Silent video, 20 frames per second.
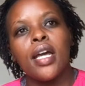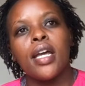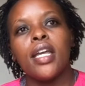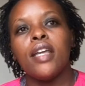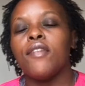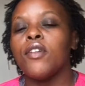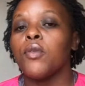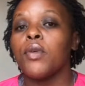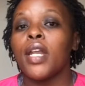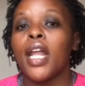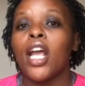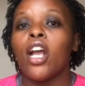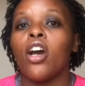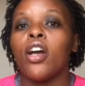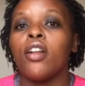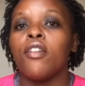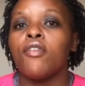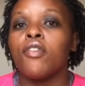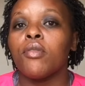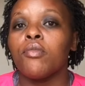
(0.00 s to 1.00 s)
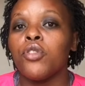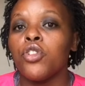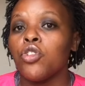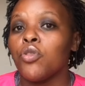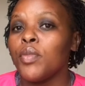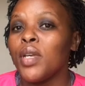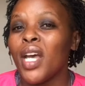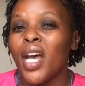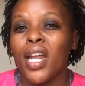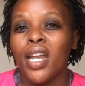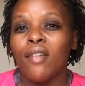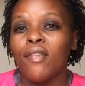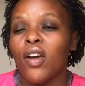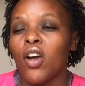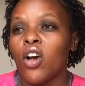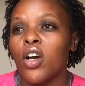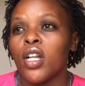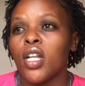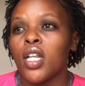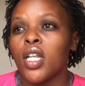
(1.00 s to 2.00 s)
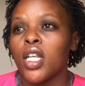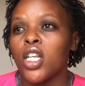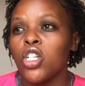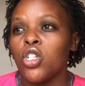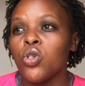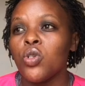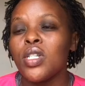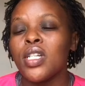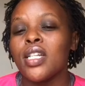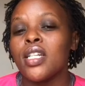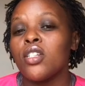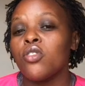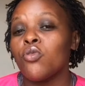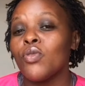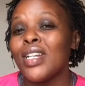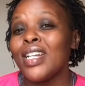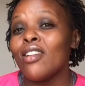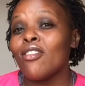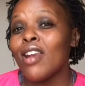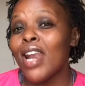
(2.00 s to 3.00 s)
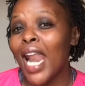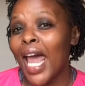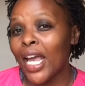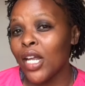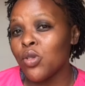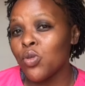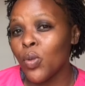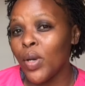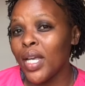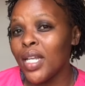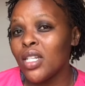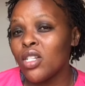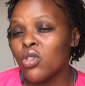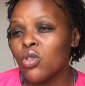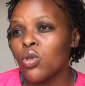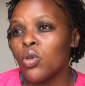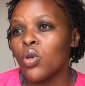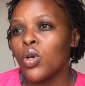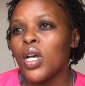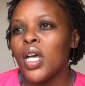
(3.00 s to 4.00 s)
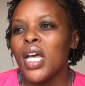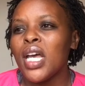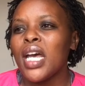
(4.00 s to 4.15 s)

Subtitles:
Even when I got it from Jumia, I never got any issues, and it's really lightweight, so